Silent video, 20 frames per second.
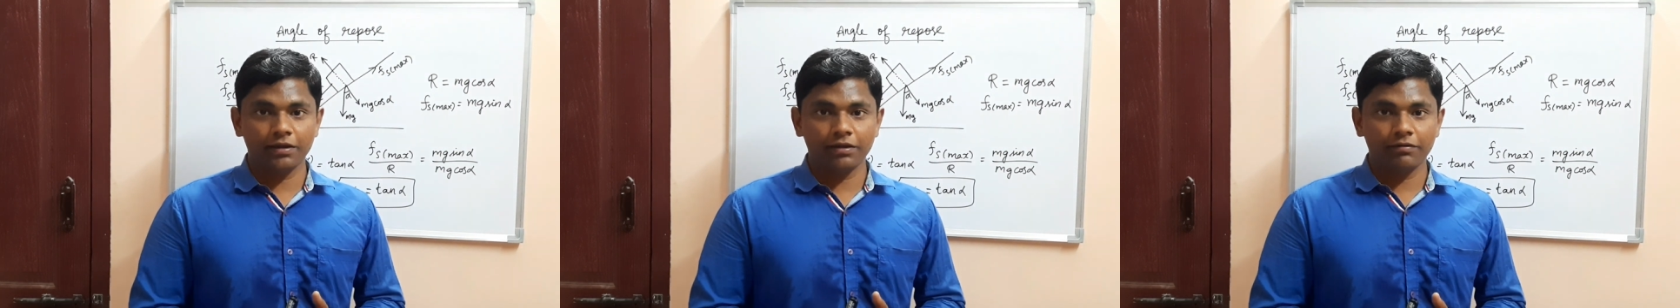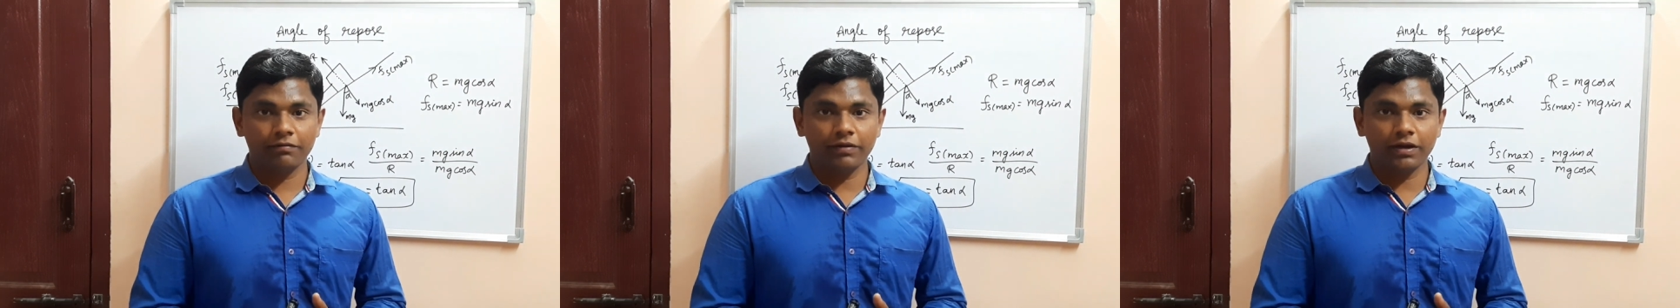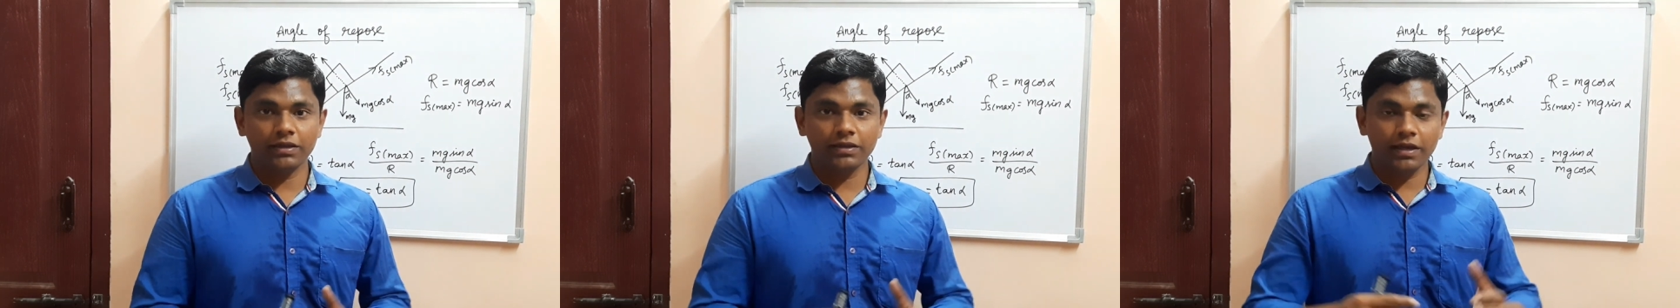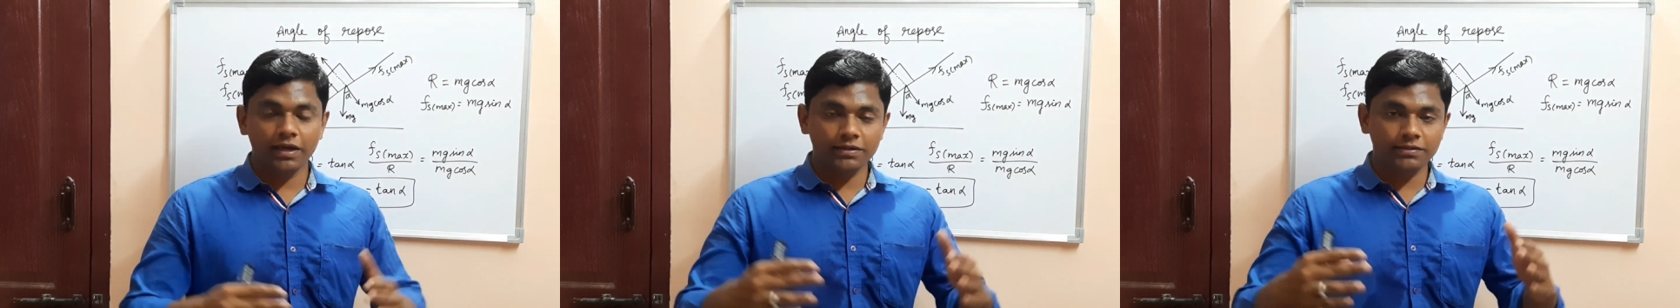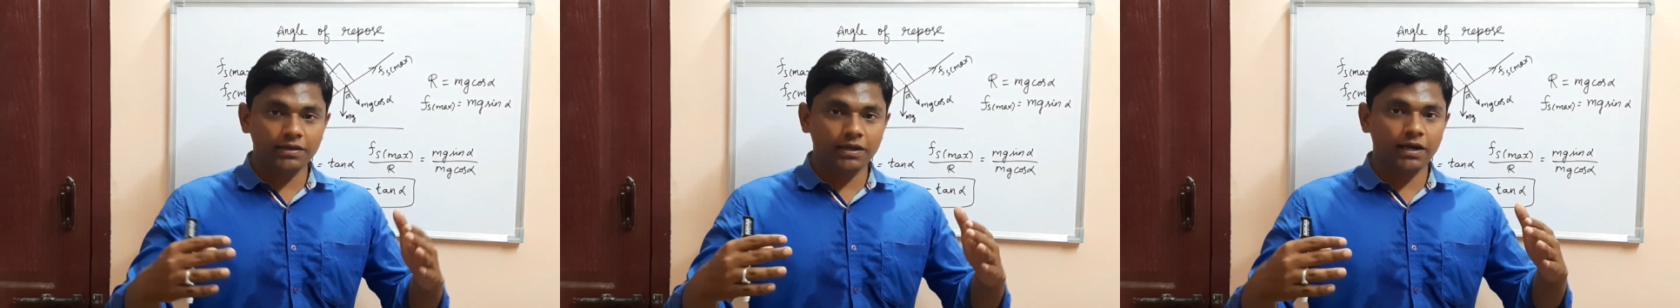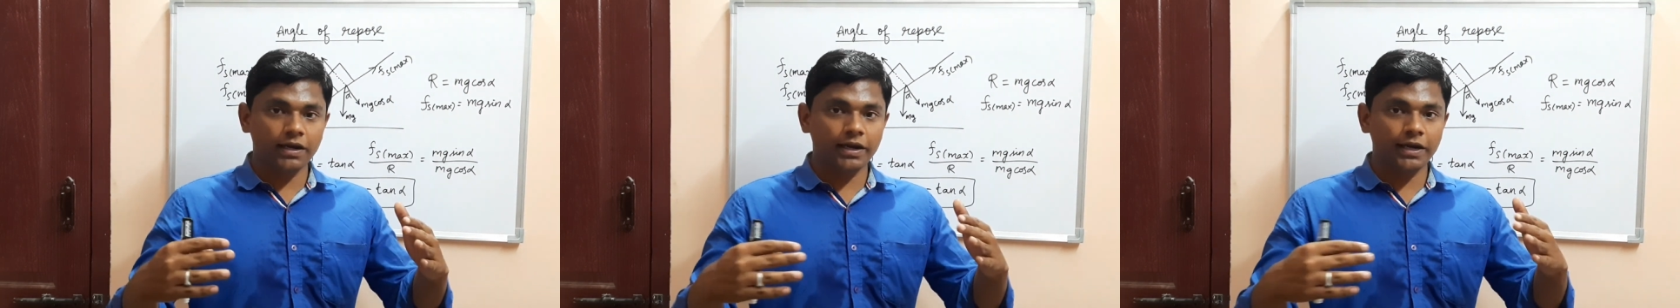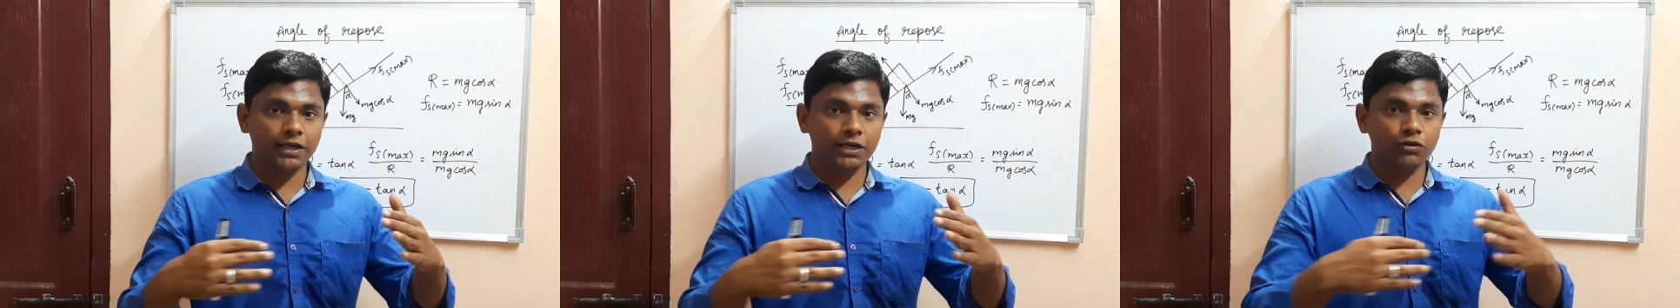when there is a
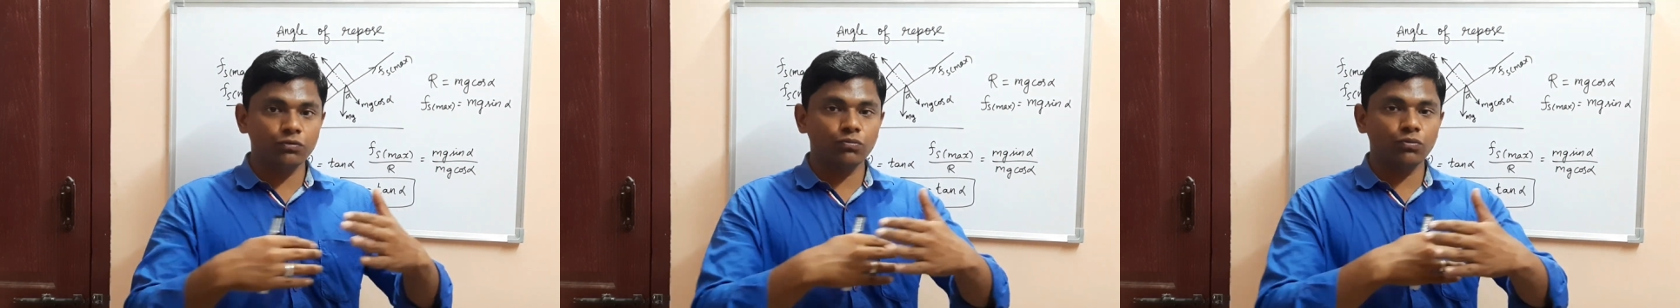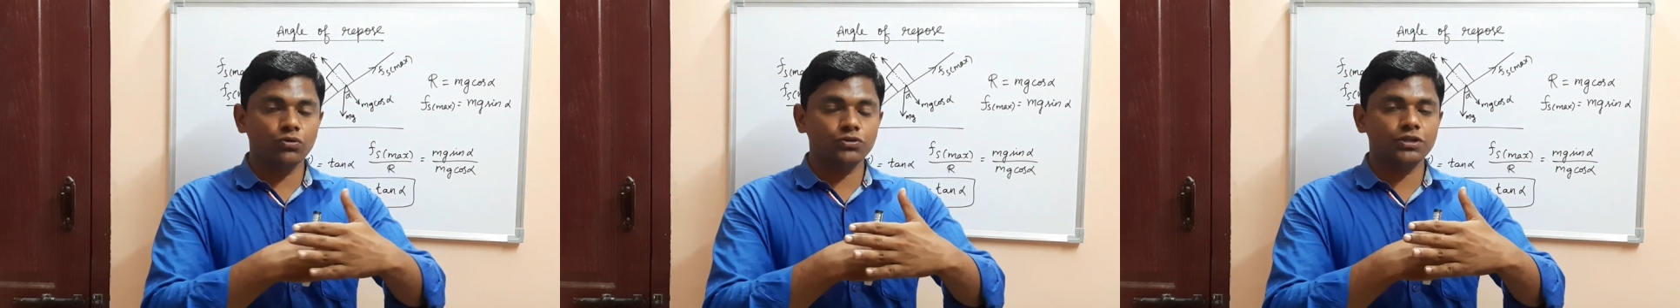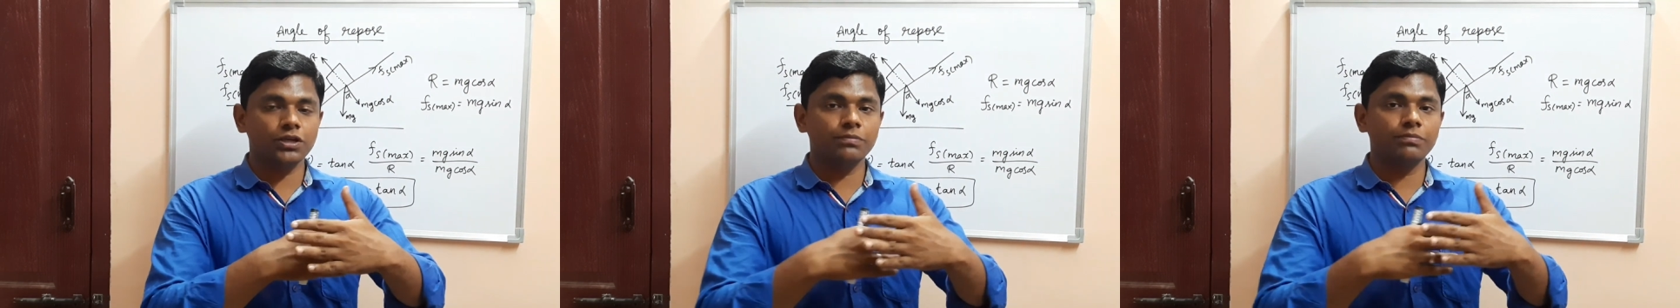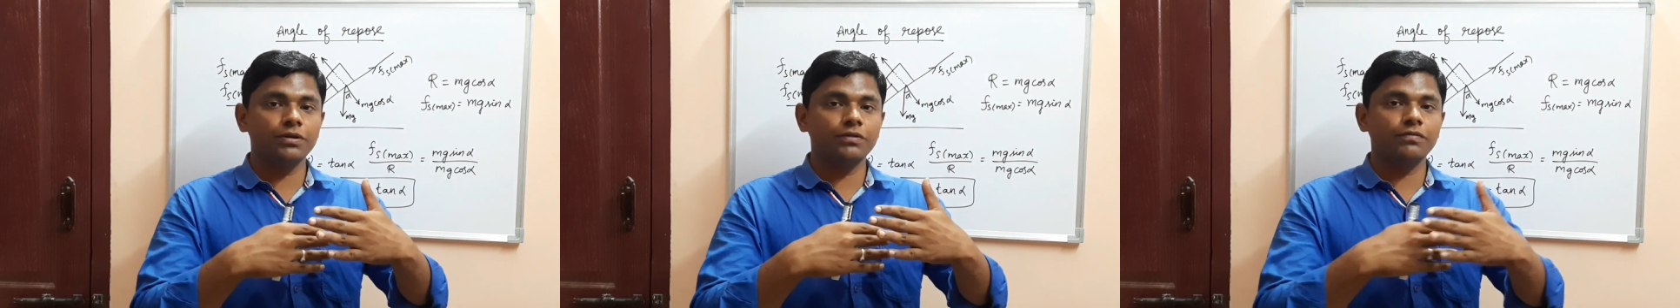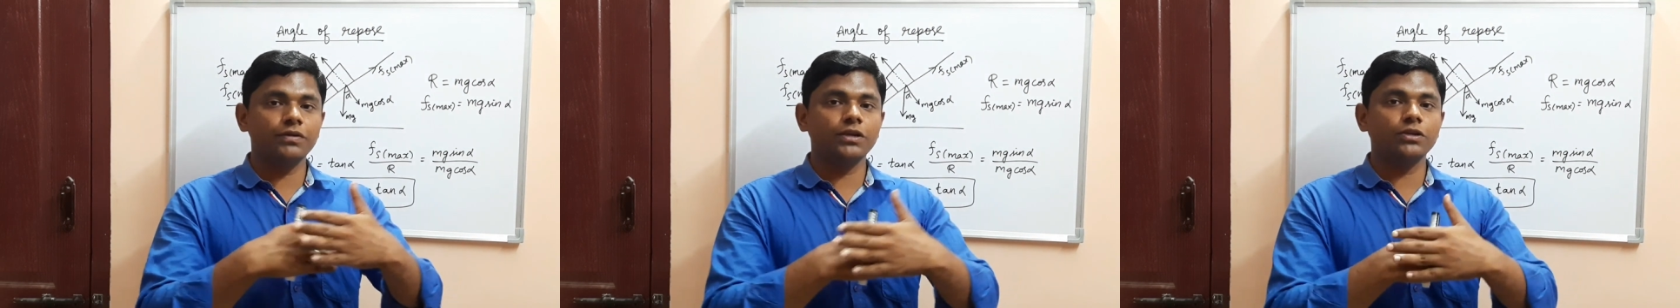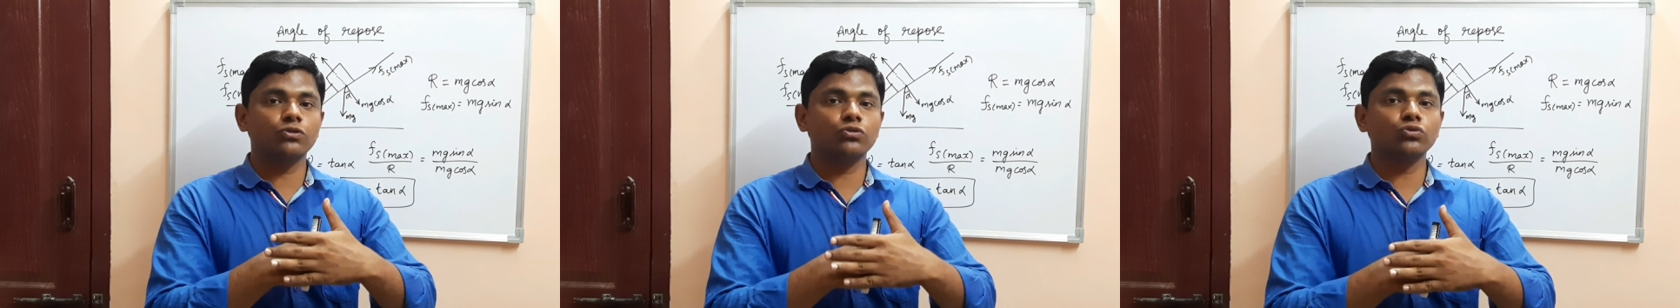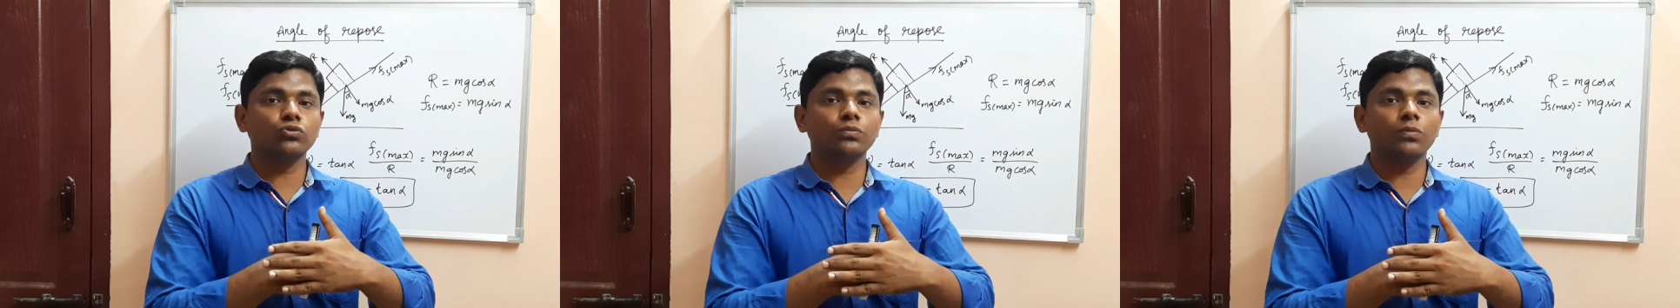relative motion between two